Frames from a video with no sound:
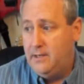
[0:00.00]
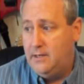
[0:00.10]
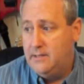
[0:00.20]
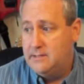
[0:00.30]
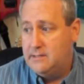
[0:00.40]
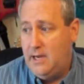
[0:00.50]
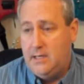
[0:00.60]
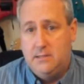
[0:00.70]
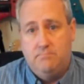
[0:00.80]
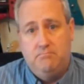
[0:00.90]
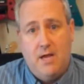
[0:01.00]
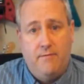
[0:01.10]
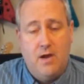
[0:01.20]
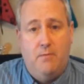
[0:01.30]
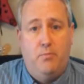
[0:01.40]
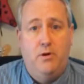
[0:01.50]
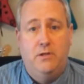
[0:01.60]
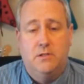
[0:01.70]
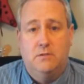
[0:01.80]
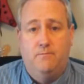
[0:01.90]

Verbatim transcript: and let's say I've got a pre